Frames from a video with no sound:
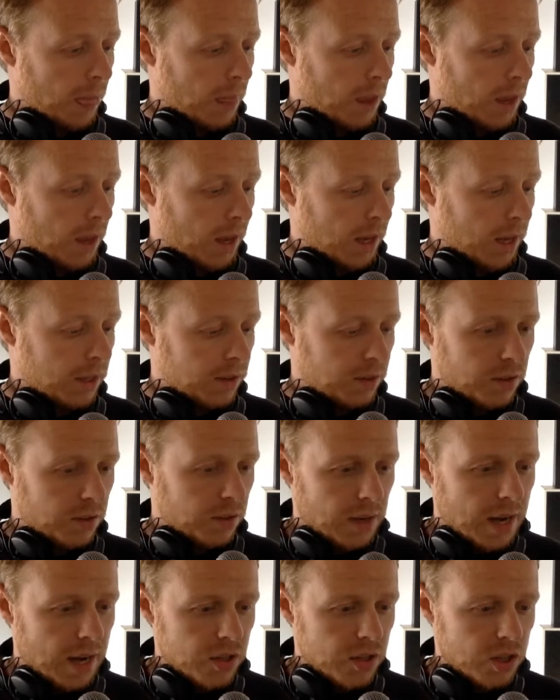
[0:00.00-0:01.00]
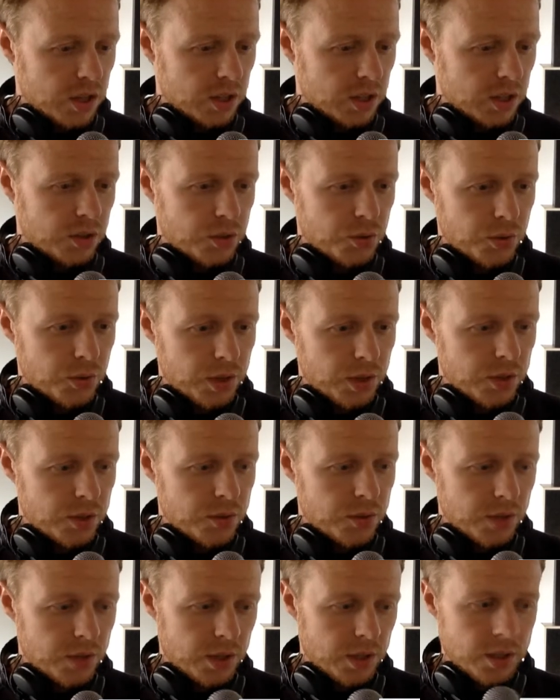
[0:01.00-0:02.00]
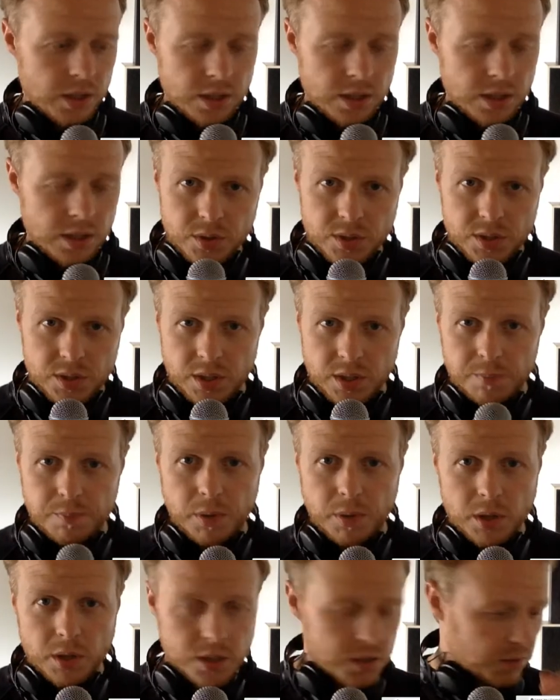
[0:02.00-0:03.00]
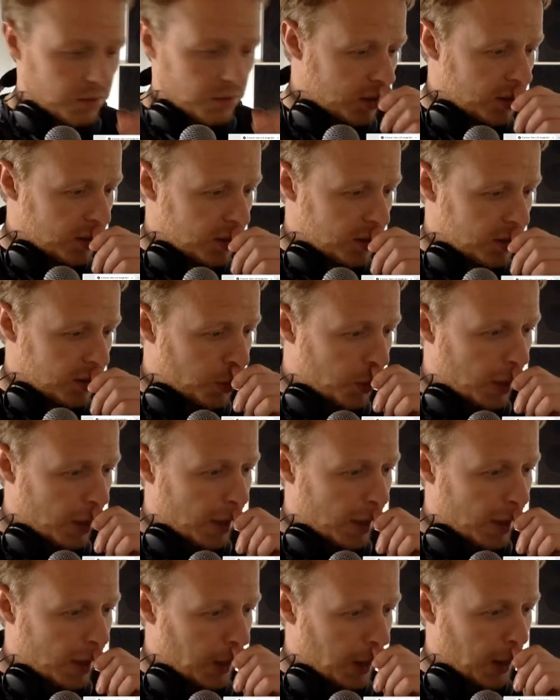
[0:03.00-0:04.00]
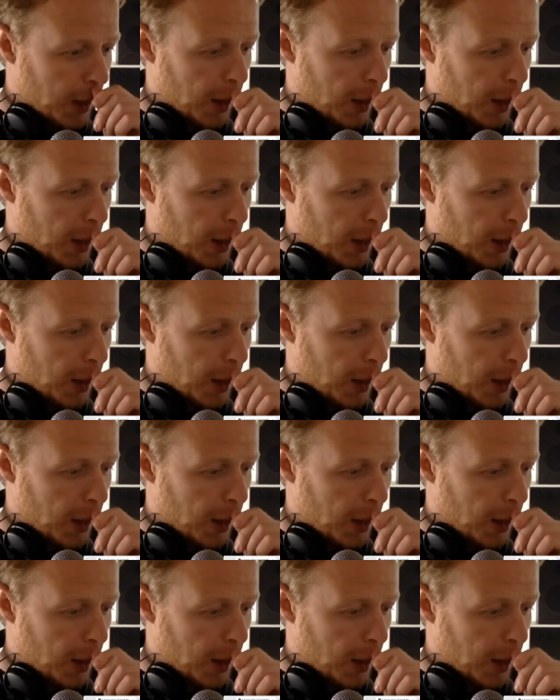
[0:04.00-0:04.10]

And there are actually three interesting parts of this track,